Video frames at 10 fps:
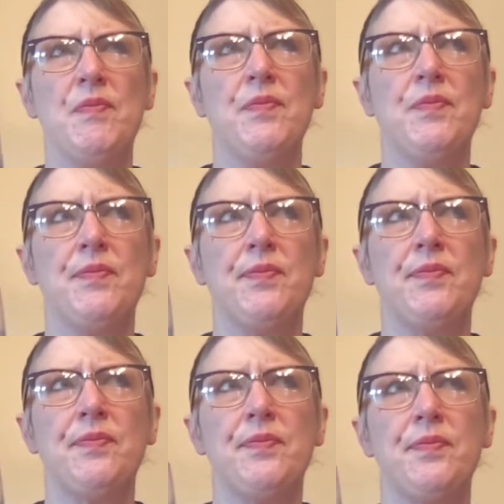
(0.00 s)

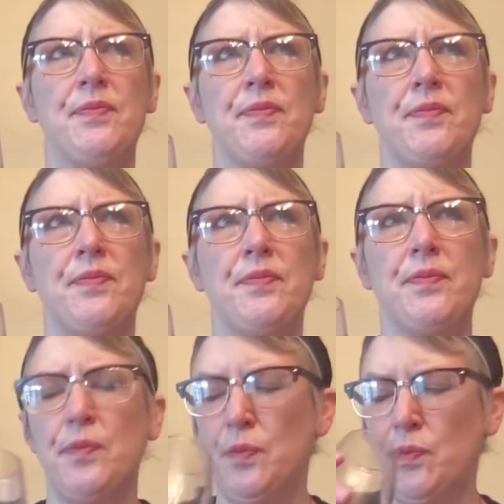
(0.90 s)

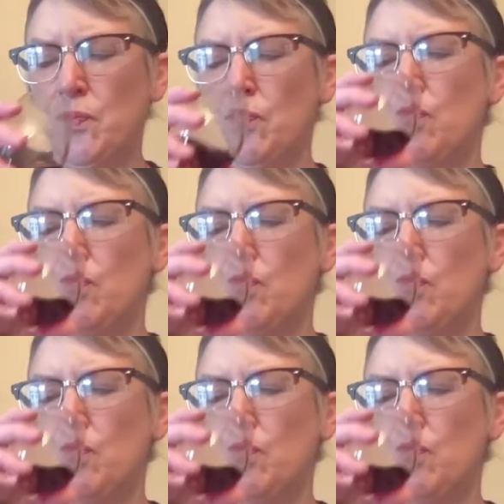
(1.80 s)
Nothing is said.